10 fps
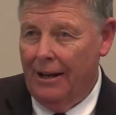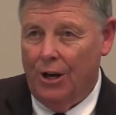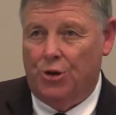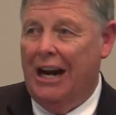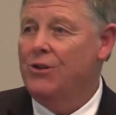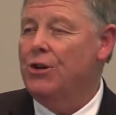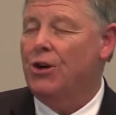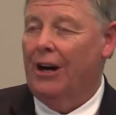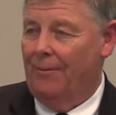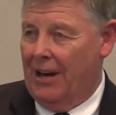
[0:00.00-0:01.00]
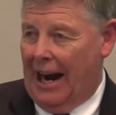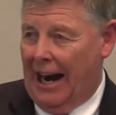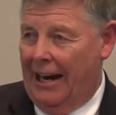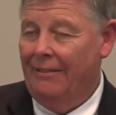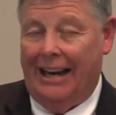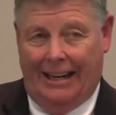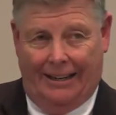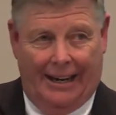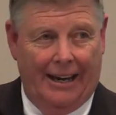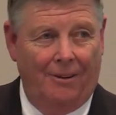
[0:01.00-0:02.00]
Jesus could have died, and he
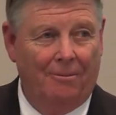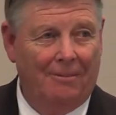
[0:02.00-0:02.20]
did.